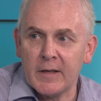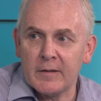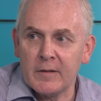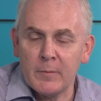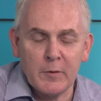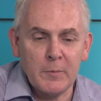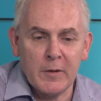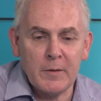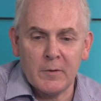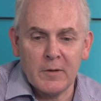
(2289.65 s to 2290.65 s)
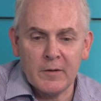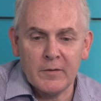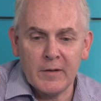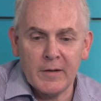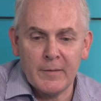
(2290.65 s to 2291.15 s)
and a number of people
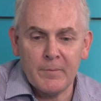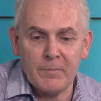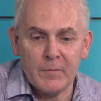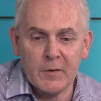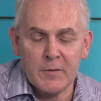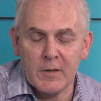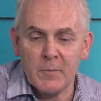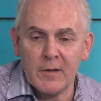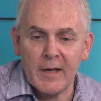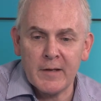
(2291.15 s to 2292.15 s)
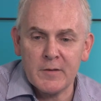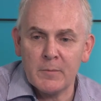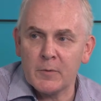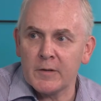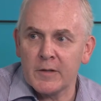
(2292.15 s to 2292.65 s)
on some of the
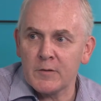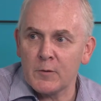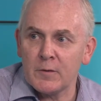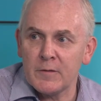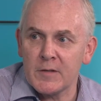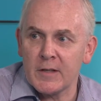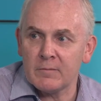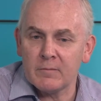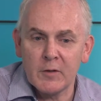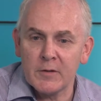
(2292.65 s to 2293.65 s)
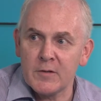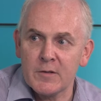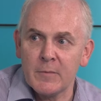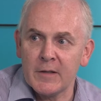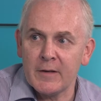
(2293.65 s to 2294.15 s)
legacy products all of a sudden couldn't
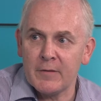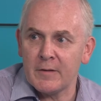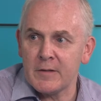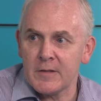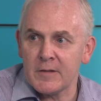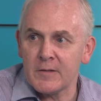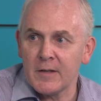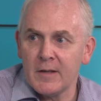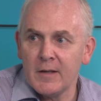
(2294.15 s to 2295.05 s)
submit their VAT returns.